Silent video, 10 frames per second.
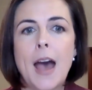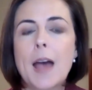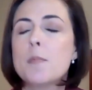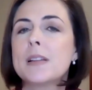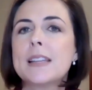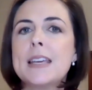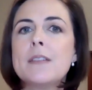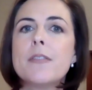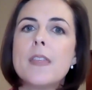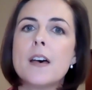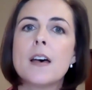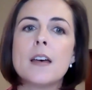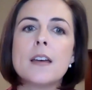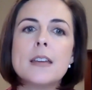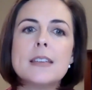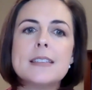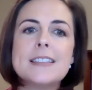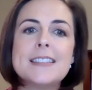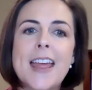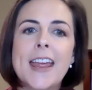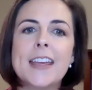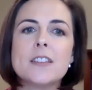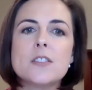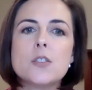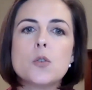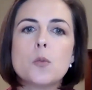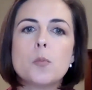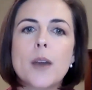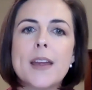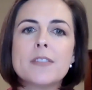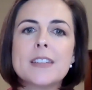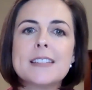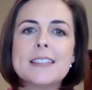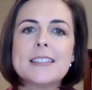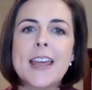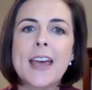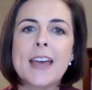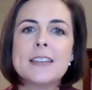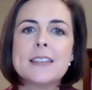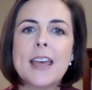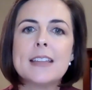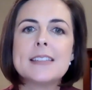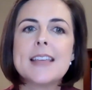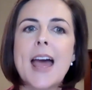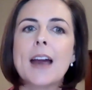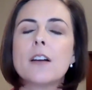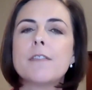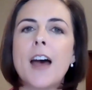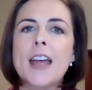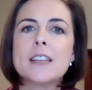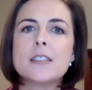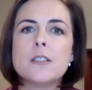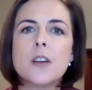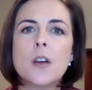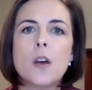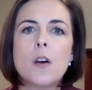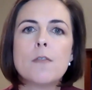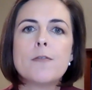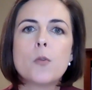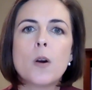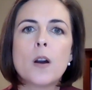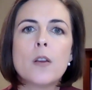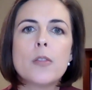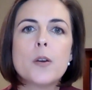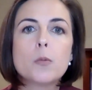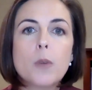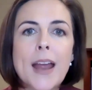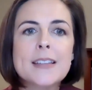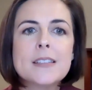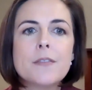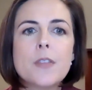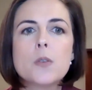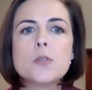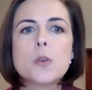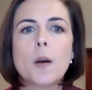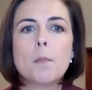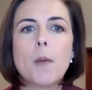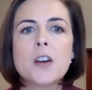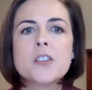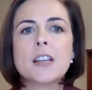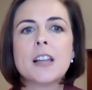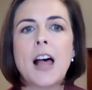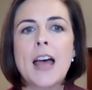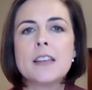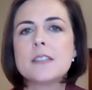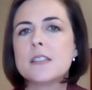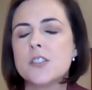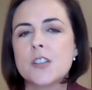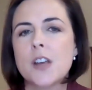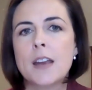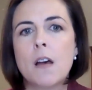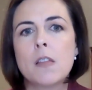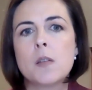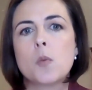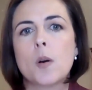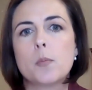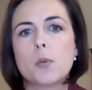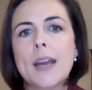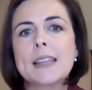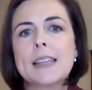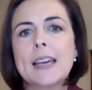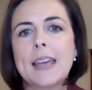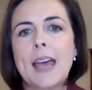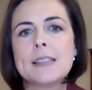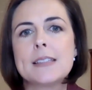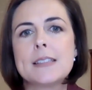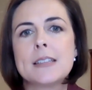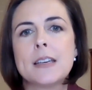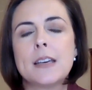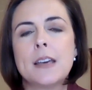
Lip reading: I believe the saints who bravely stand and sacrificed for the rights of those who are marginalized shine all the more brightly against